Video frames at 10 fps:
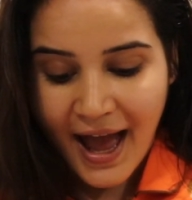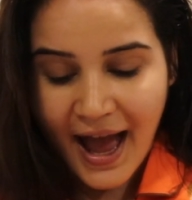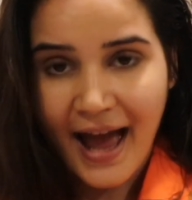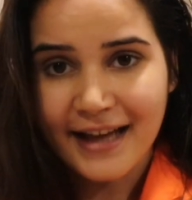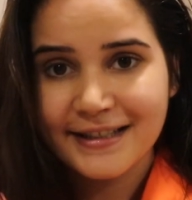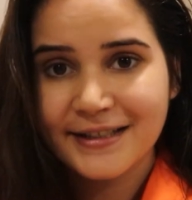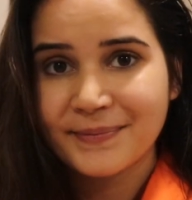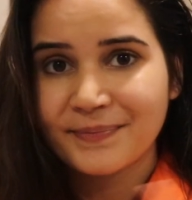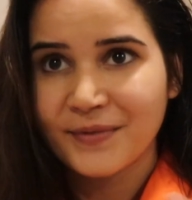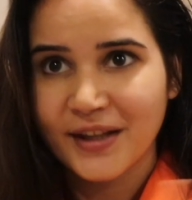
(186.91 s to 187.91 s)
And
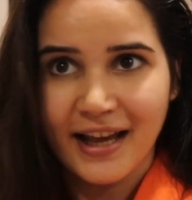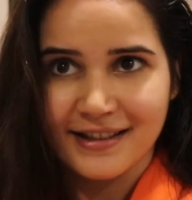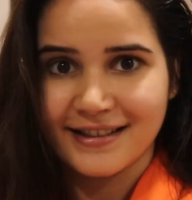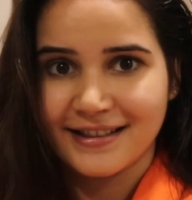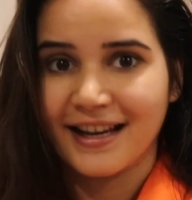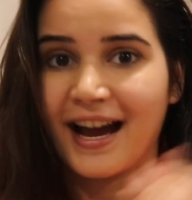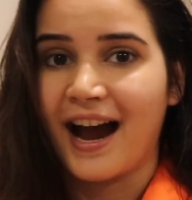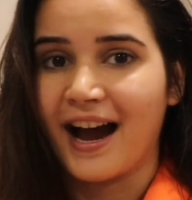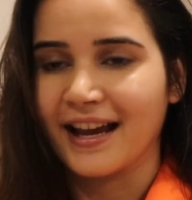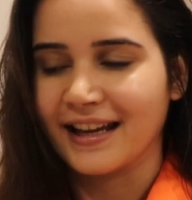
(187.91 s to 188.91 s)
yes,
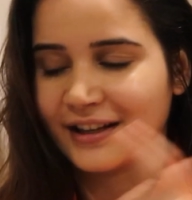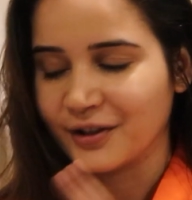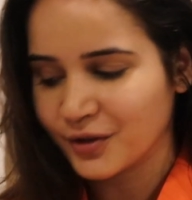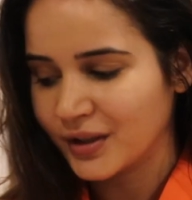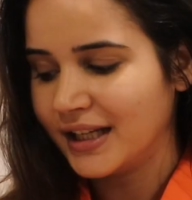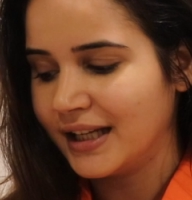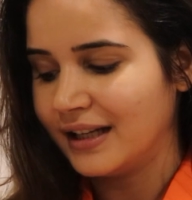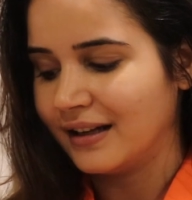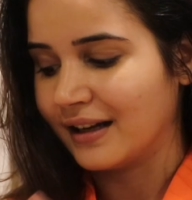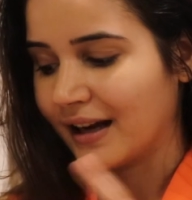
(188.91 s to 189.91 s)
I
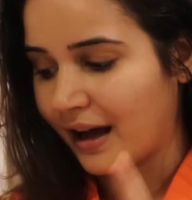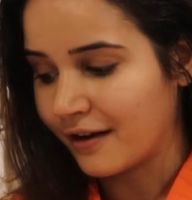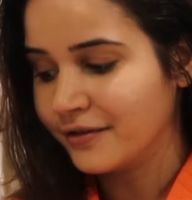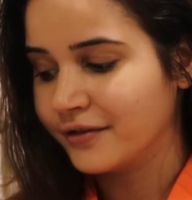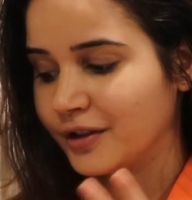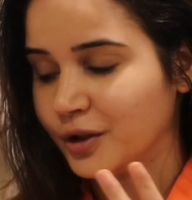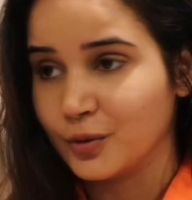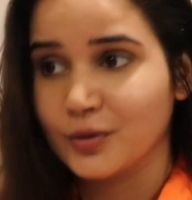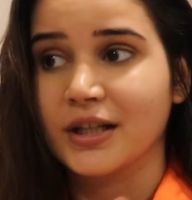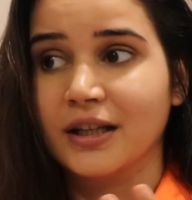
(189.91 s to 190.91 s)
really love
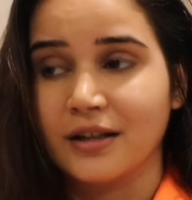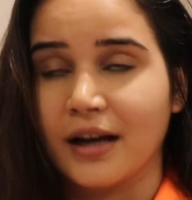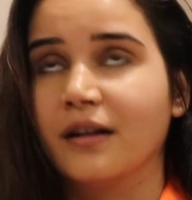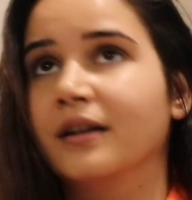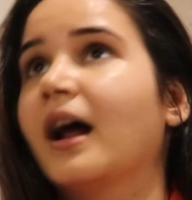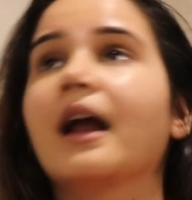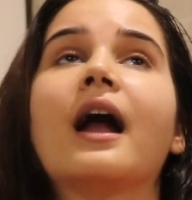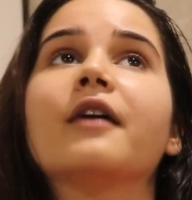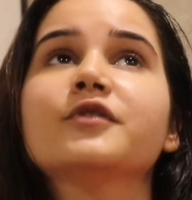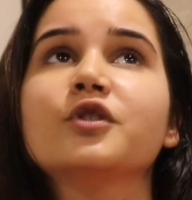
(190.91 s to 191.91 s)
using red onion, and
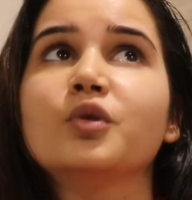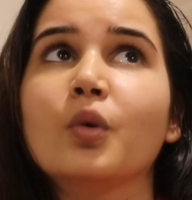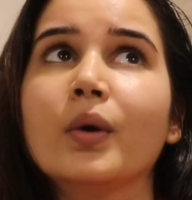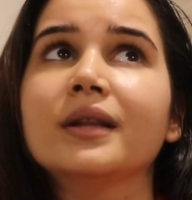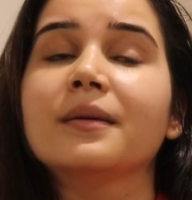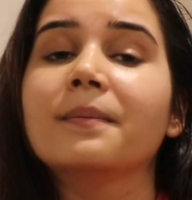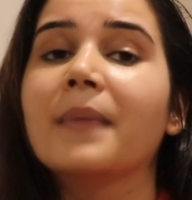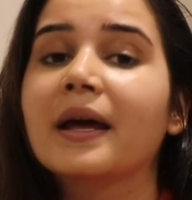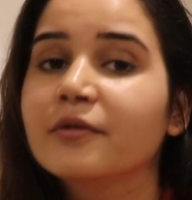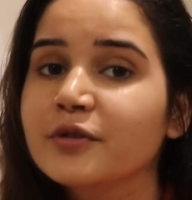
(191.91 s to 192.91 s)
after knowing the
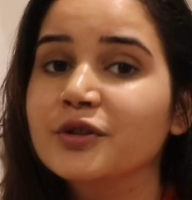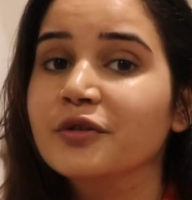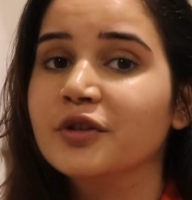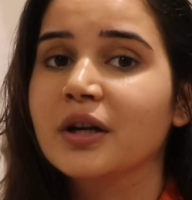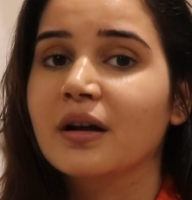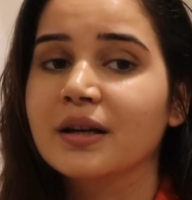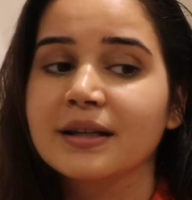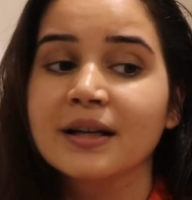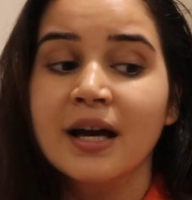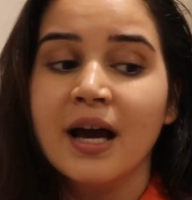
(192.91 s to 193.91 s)
benefits of red
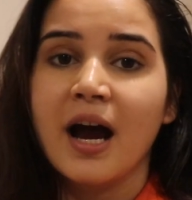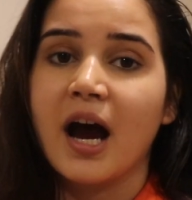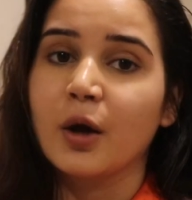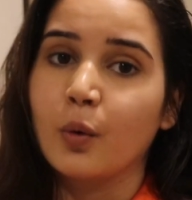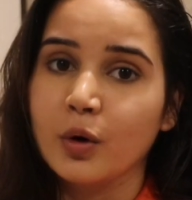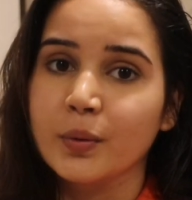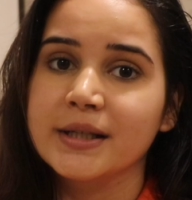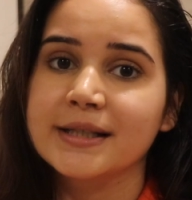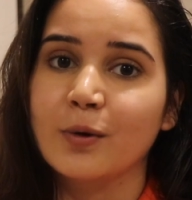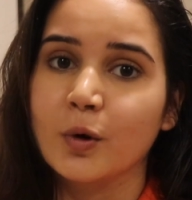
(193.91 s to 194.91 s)
onion, I
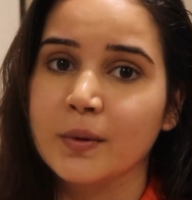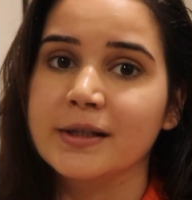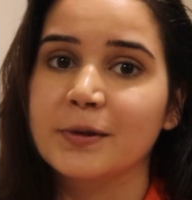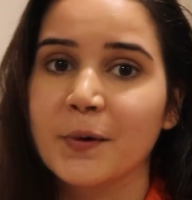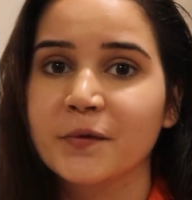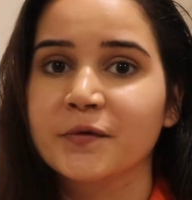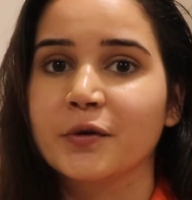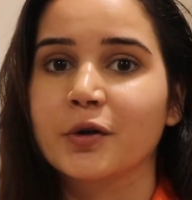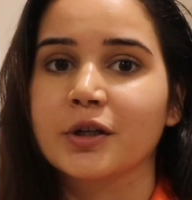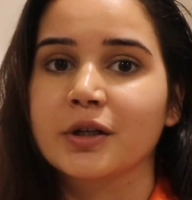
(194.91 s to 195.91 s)
always look
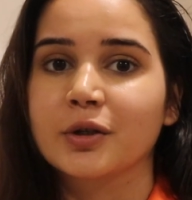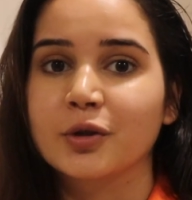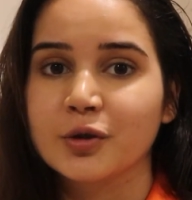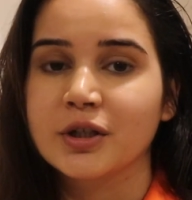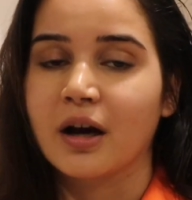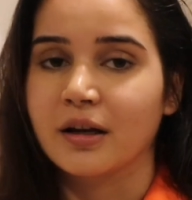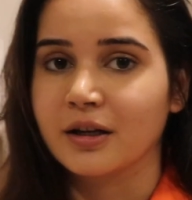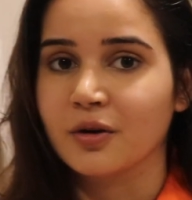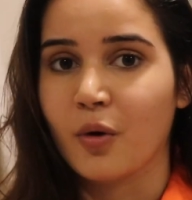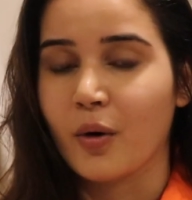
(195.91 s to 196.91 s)
for good
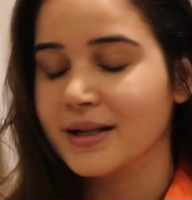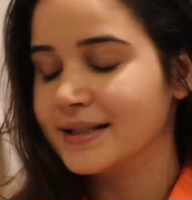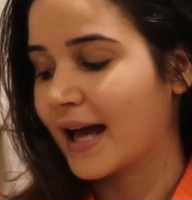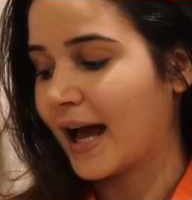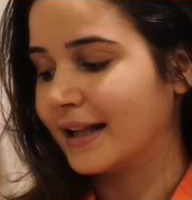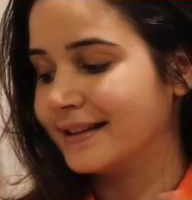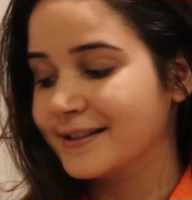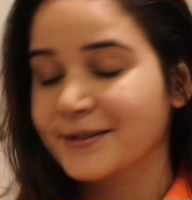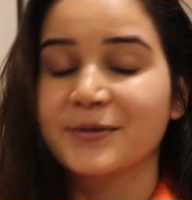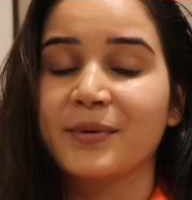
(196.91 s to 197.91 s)
onion oils, and
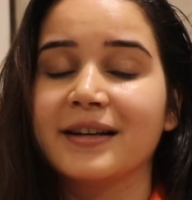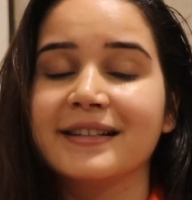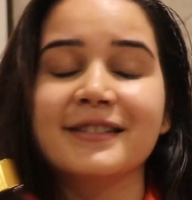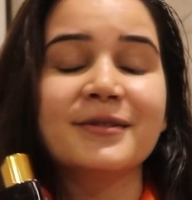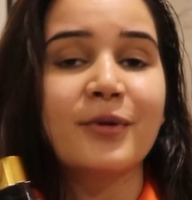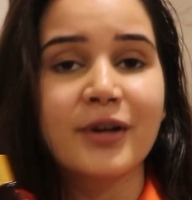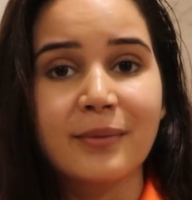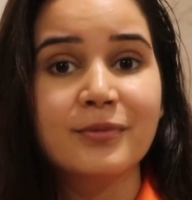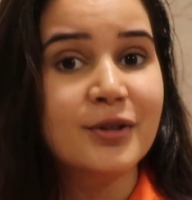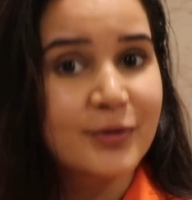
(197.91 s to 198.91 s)
this is one is what
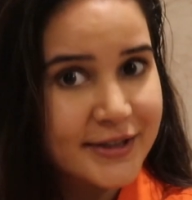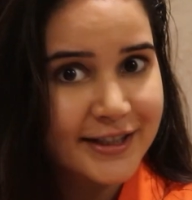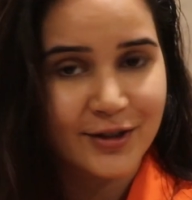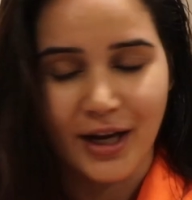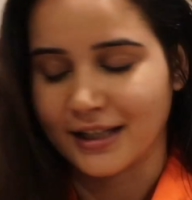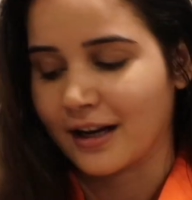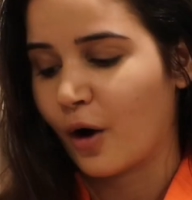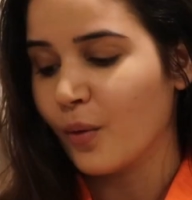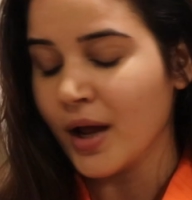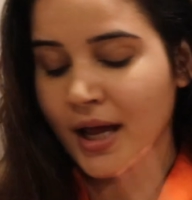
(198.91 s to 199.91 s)
I'm using right
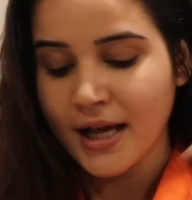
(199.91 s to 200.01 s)
now.